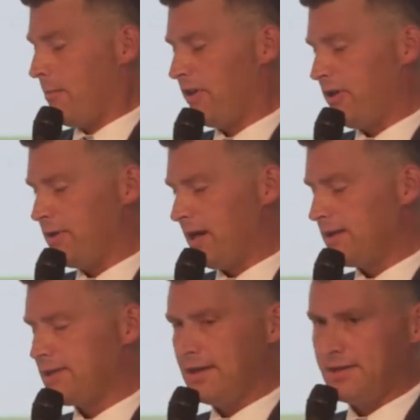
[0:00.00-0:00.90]
But the
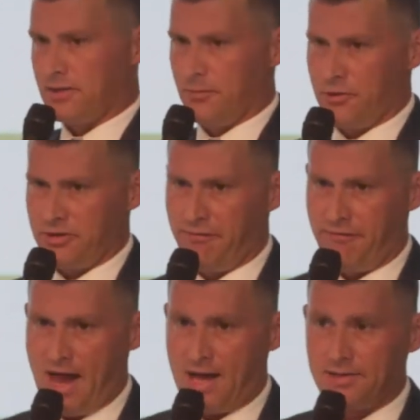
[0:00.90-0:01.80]
United States is emerging
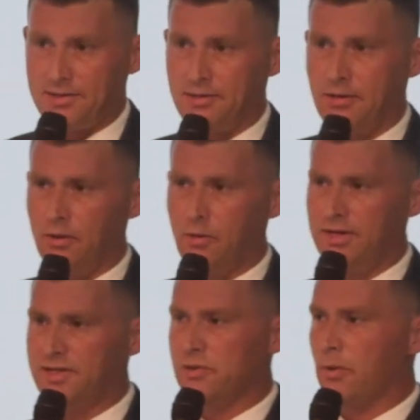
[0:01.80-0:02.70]
fast.
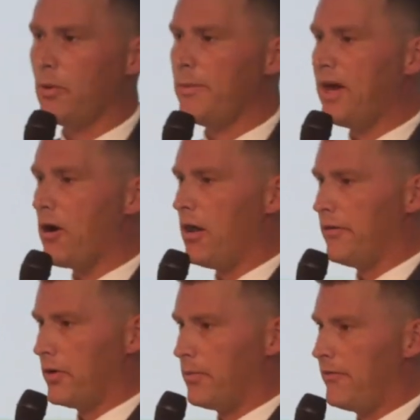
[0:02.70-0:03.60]
This is where we make all
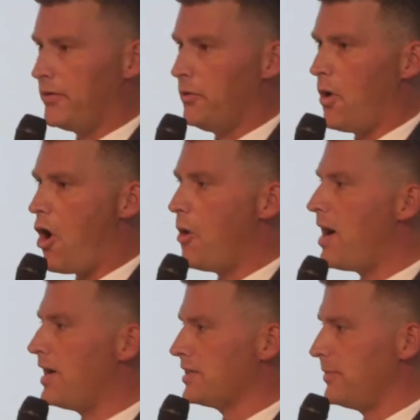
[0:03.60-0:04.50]
of our revenue. All
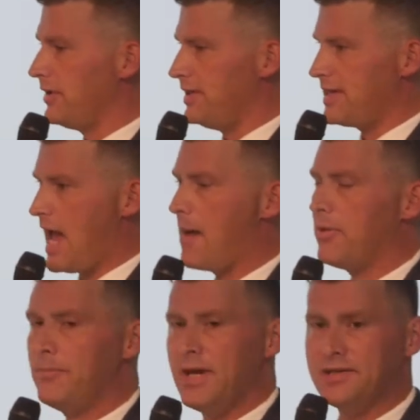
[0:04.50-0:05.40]
possibilities
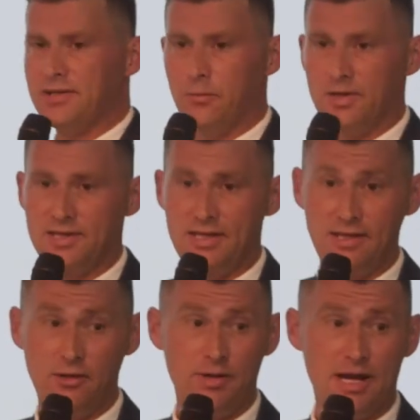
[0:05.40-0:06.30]
happen based on what's
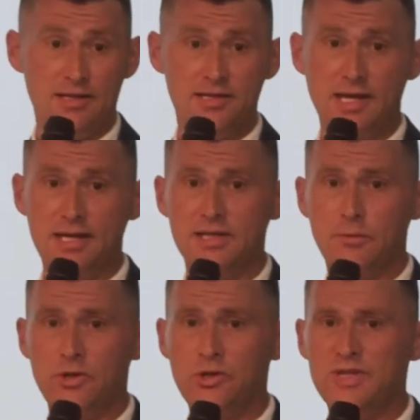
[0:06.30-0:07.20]
in the United States.
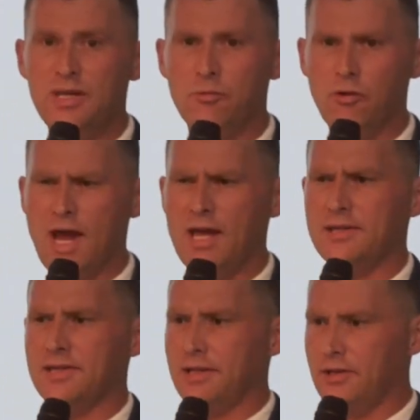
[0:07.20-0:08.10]
And when you see
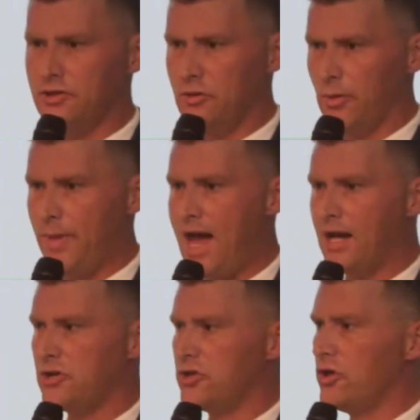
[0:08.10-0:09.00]
brands and consumer
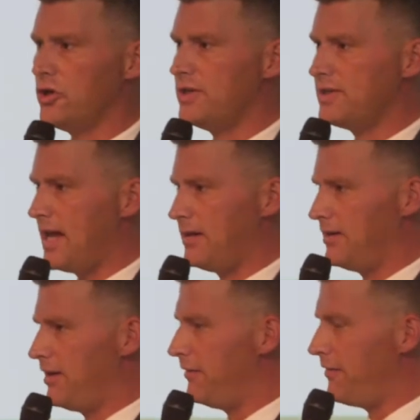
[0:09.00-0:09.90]
packaged goods
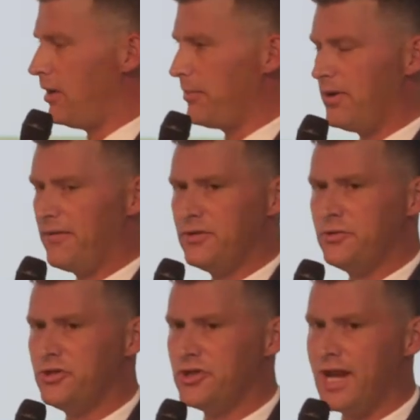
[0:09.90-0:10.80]
and the development of
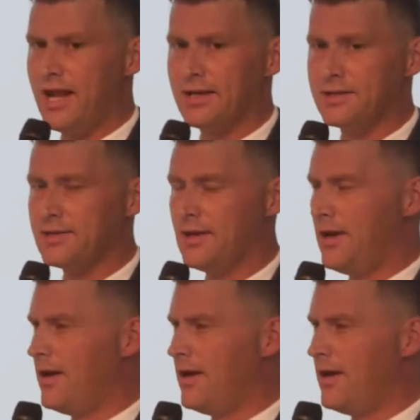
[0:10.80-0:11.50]
new genetics,